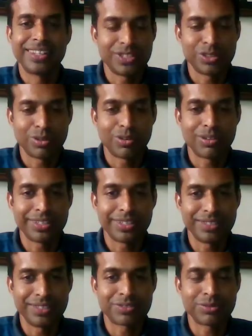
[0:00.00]
these are all
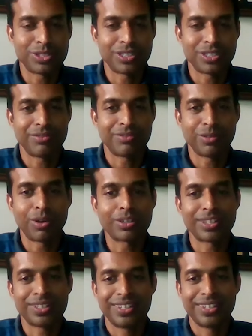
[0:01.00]
gifts which I've got,
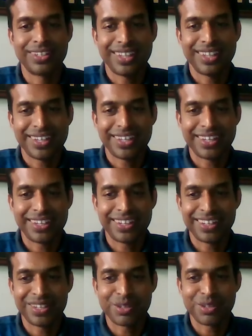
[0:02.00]

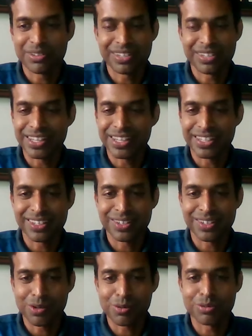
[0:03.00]
and I don't really
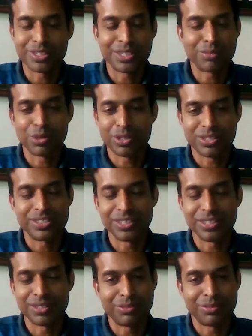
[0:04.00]
own them or
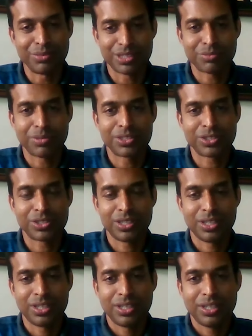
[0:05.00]
deserve them as much.
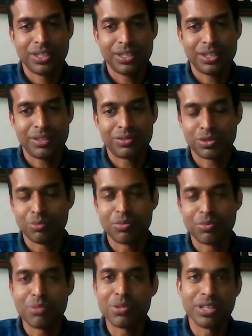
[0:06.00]
So
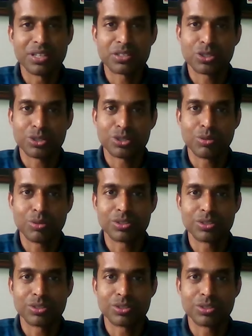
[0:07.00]
maybe that
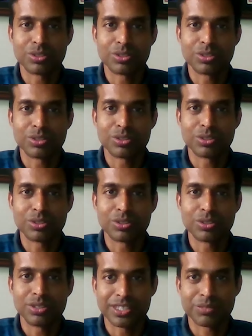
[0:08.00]
shows in the way I
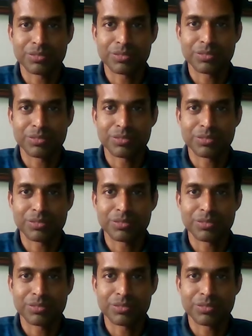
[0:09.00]
speak, but